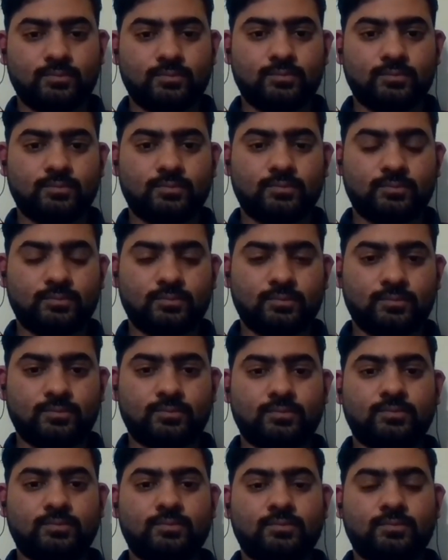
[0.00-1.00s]

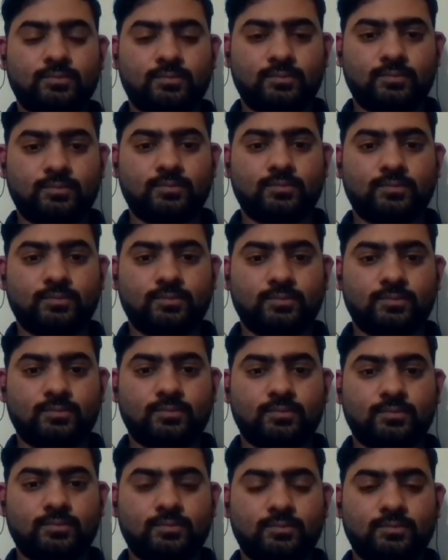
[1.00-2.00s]

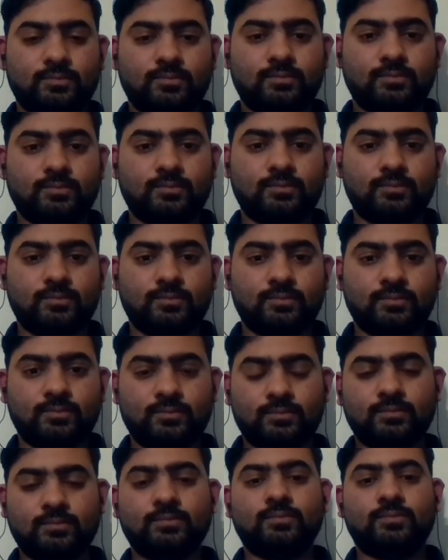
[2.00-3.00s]

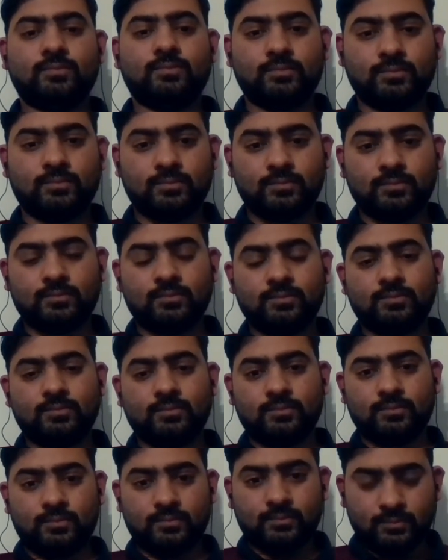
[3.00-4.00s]

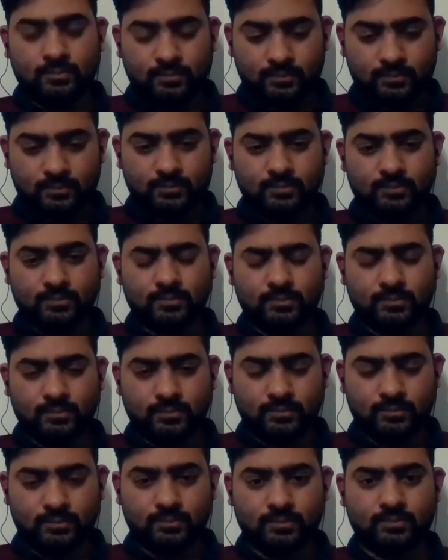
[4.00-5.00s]

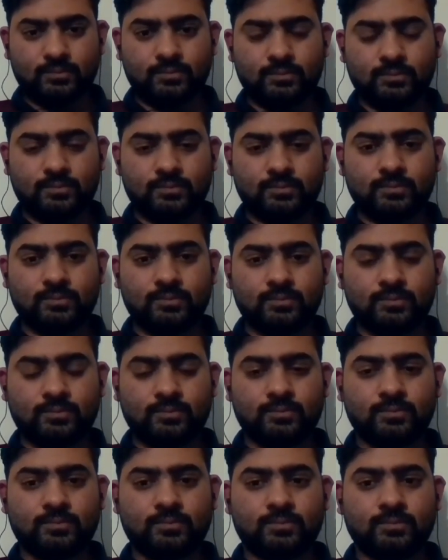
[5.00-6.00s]

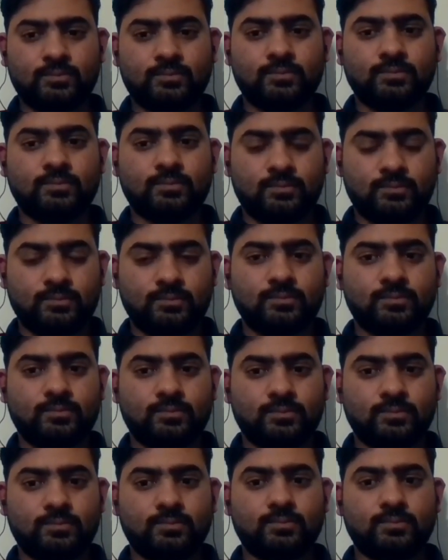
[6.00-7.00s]

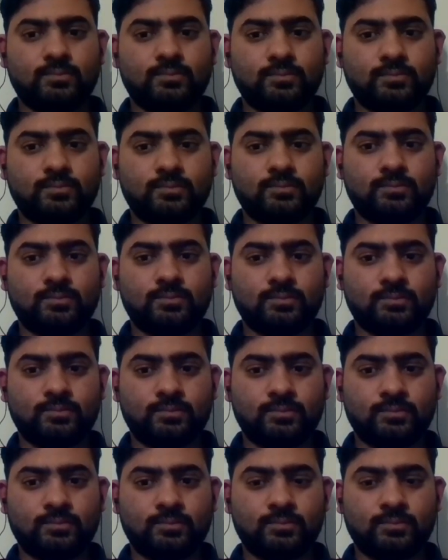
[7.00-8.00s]
(silent)